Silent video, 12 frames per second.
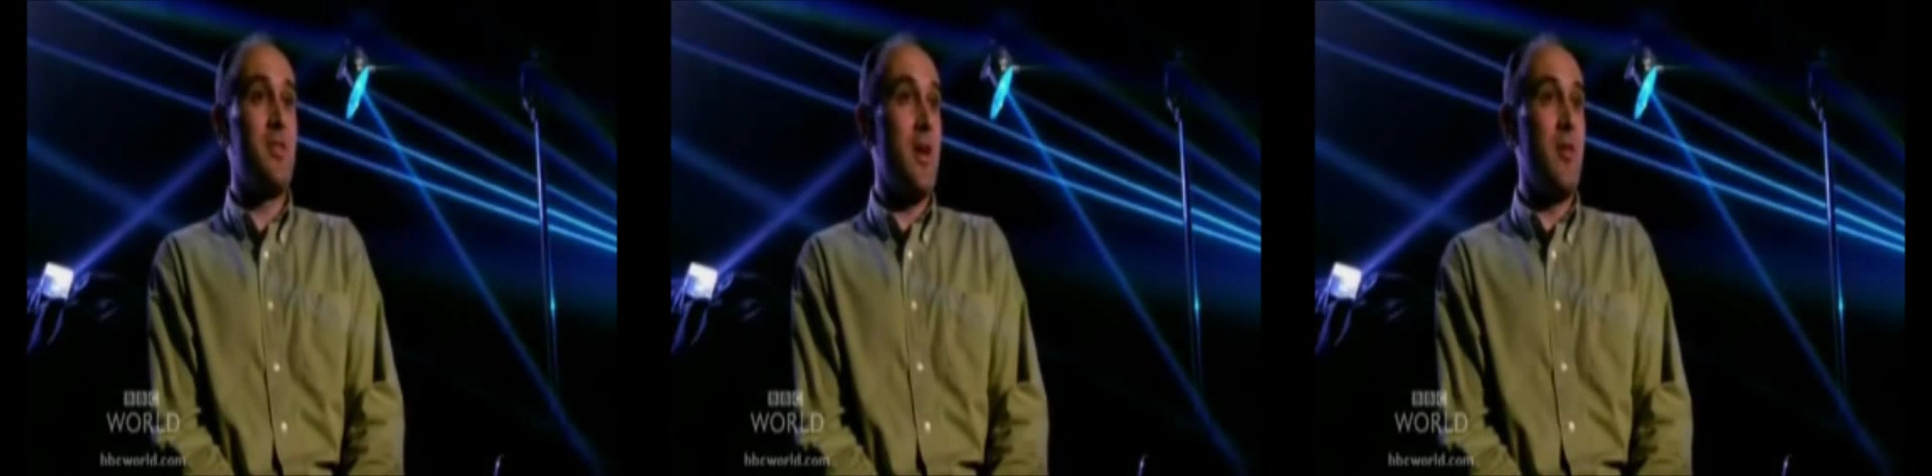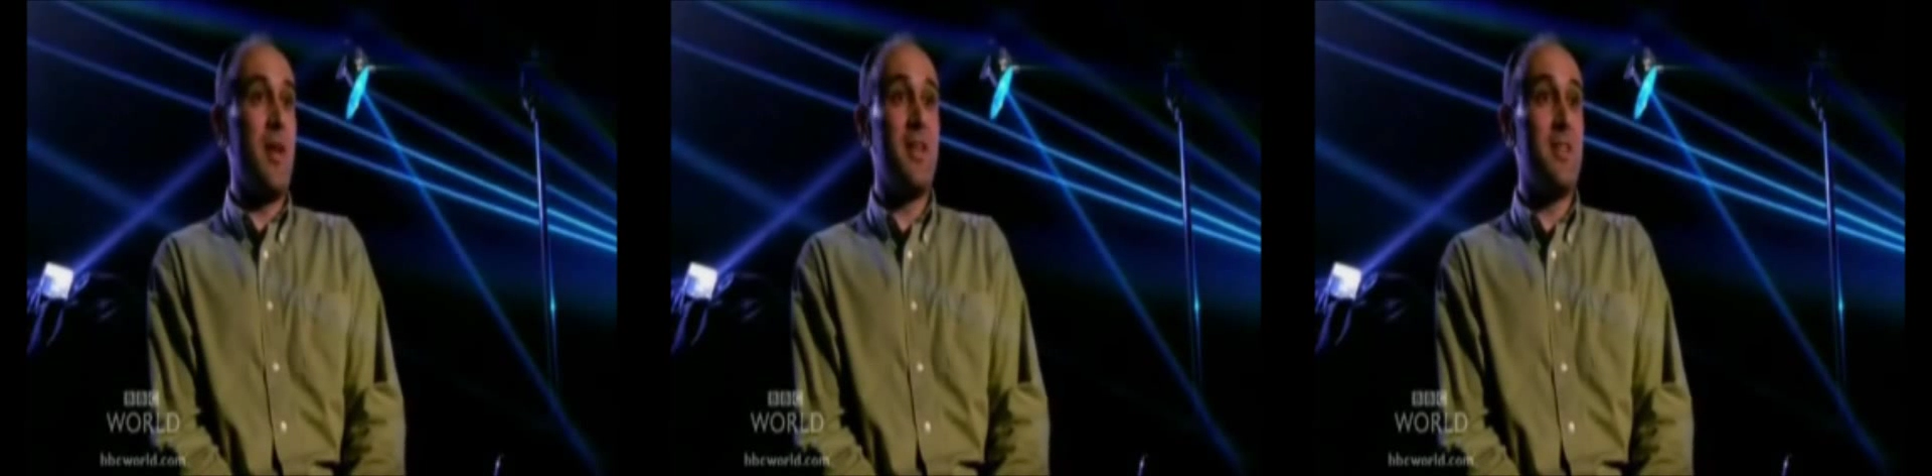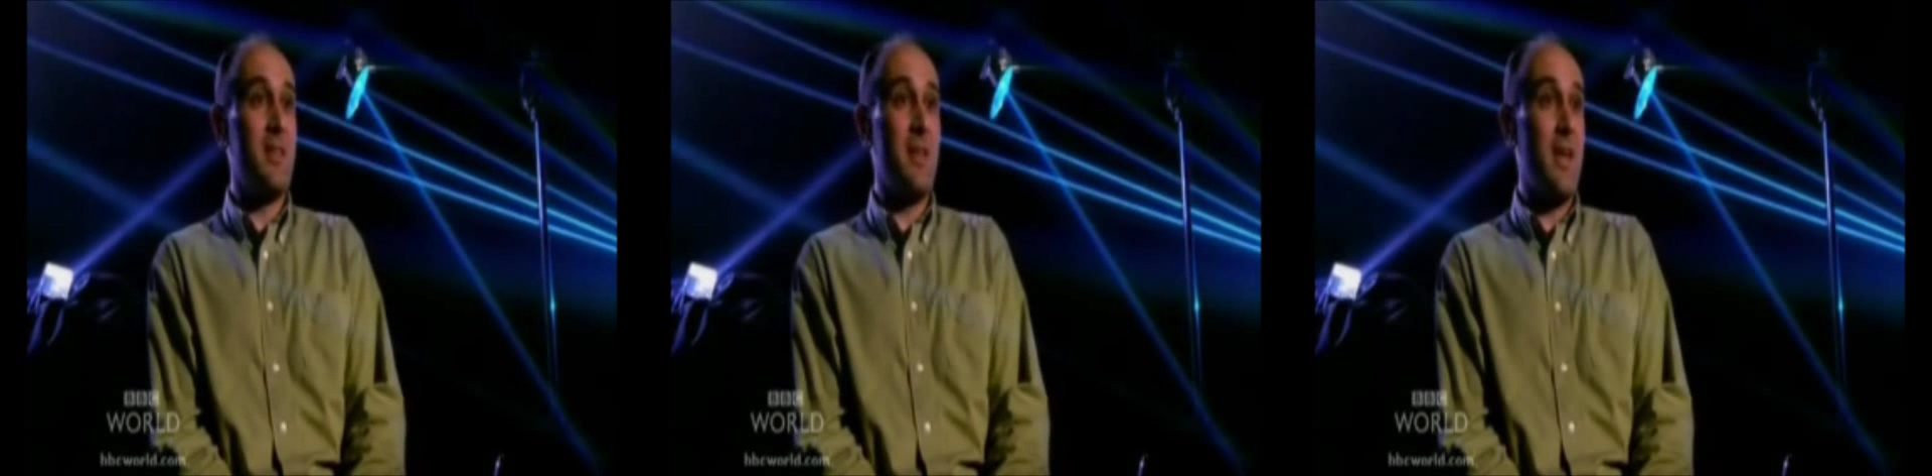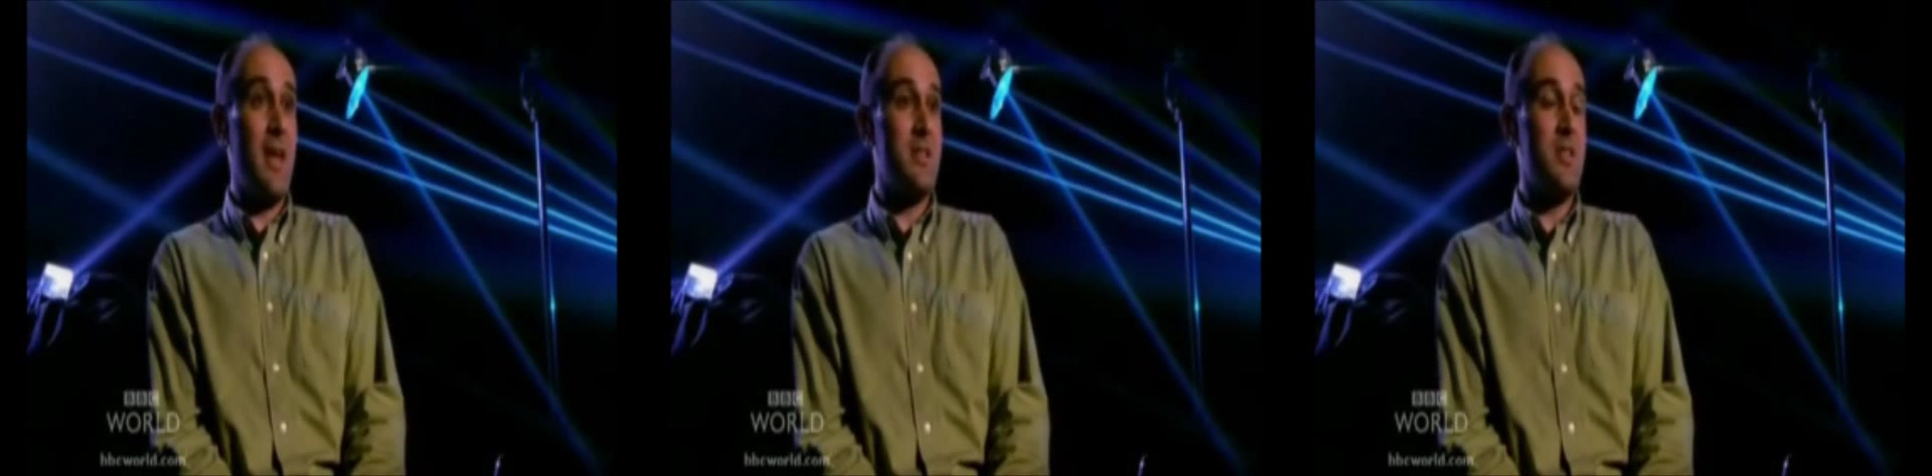So
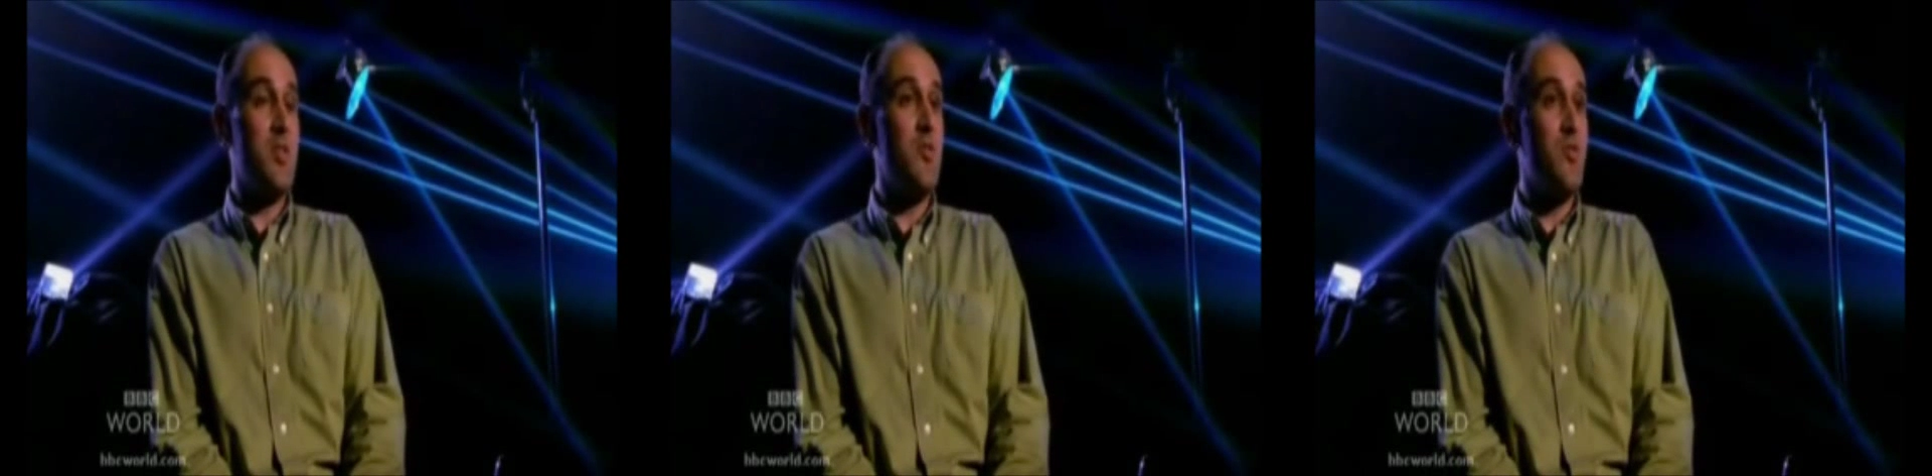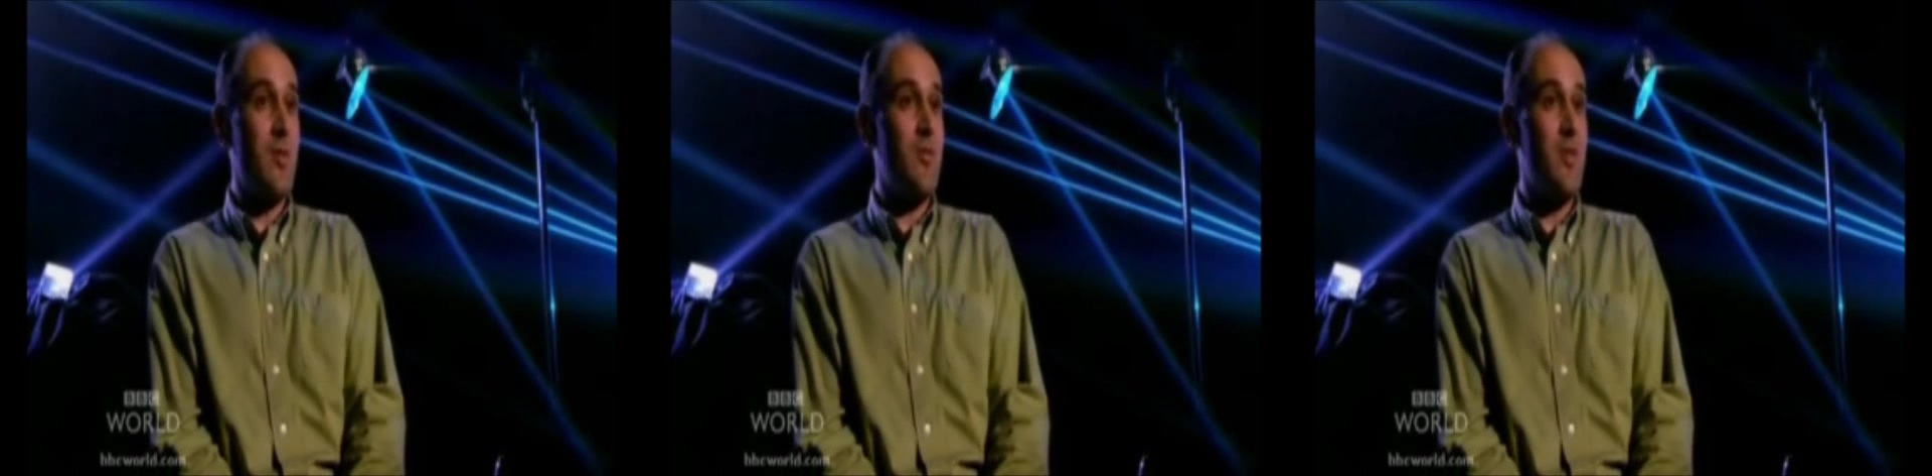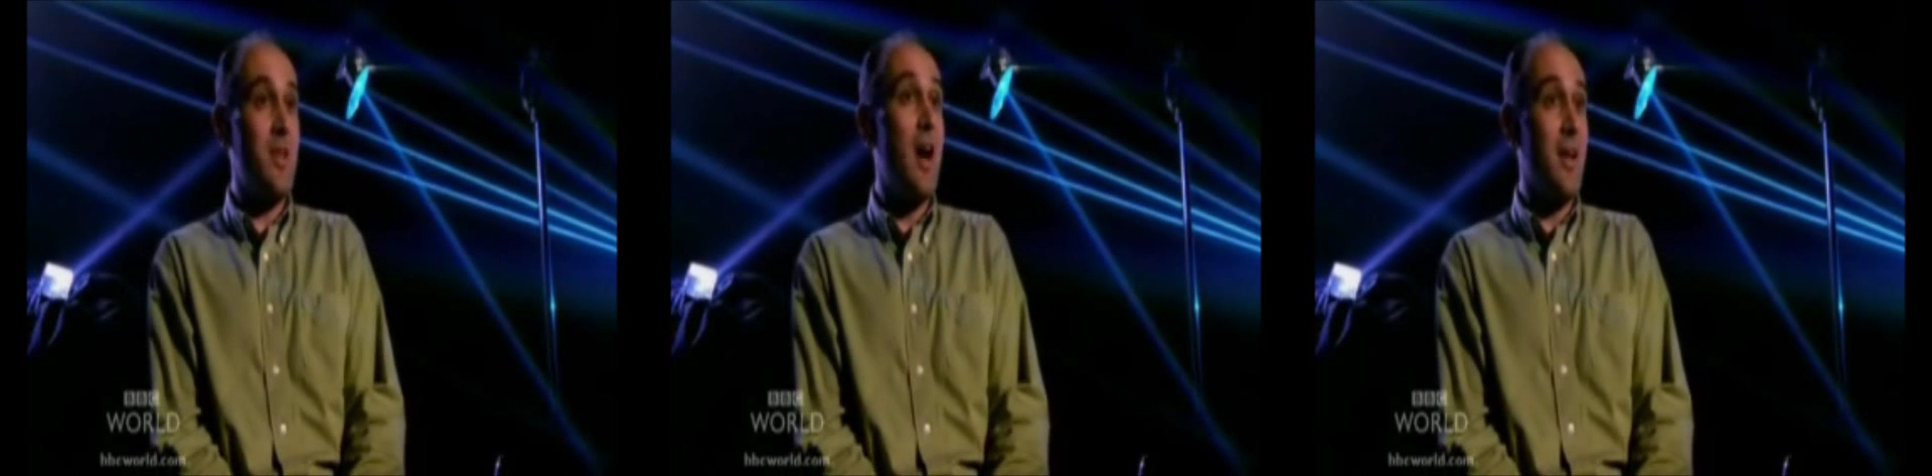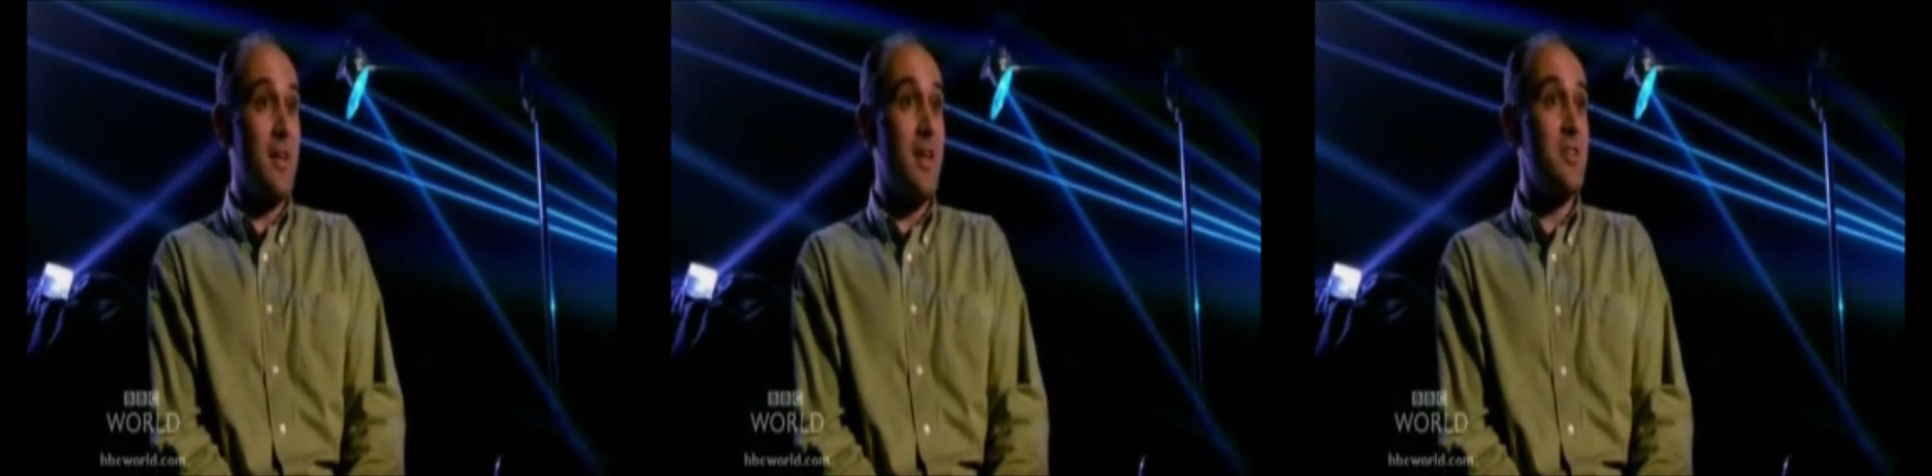in essence, you've traveled
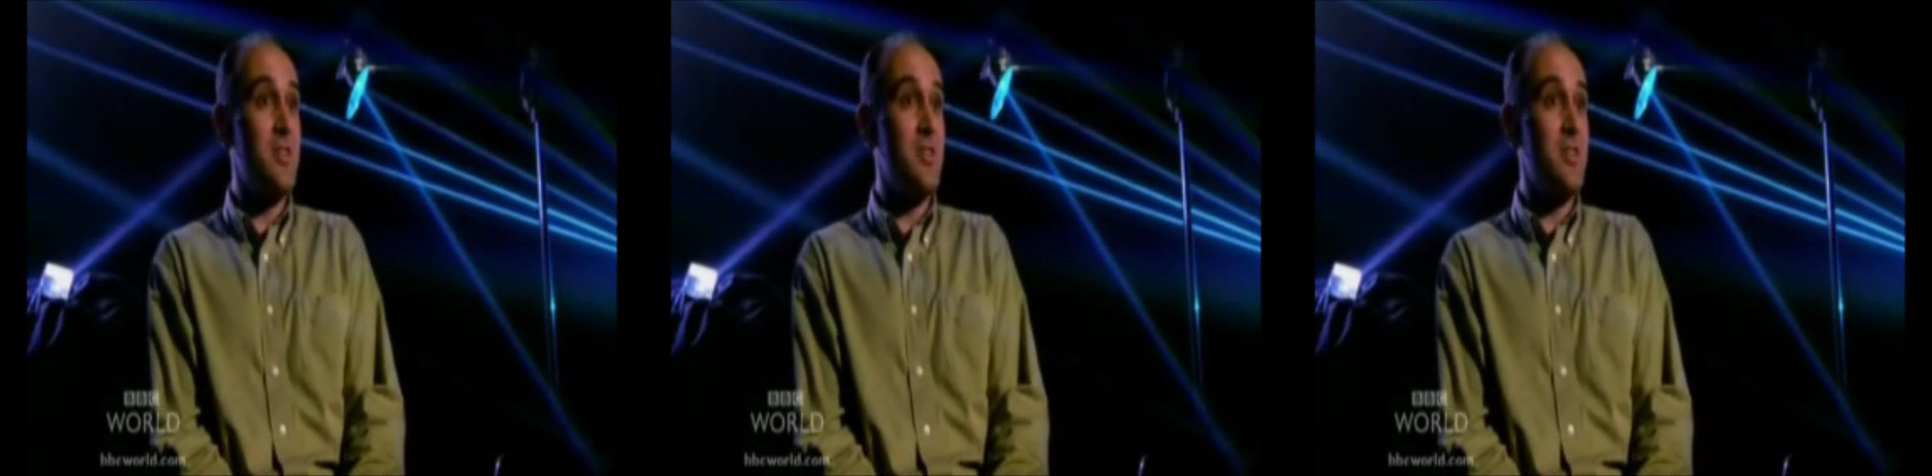9 years